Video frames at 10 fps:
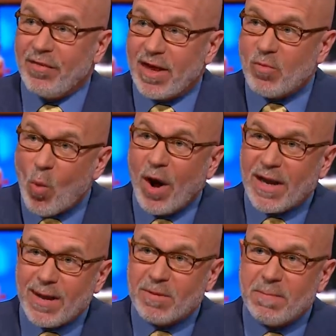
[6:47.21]
They
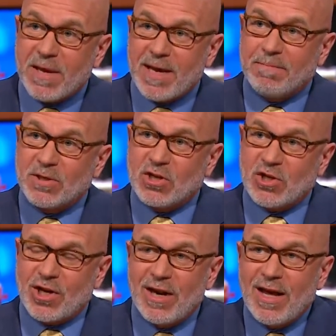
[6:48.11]
want him to be in
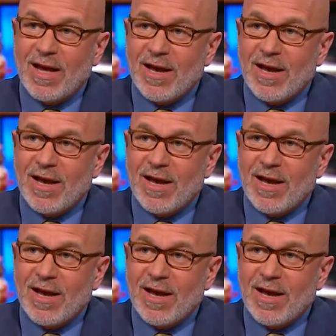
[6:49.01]
position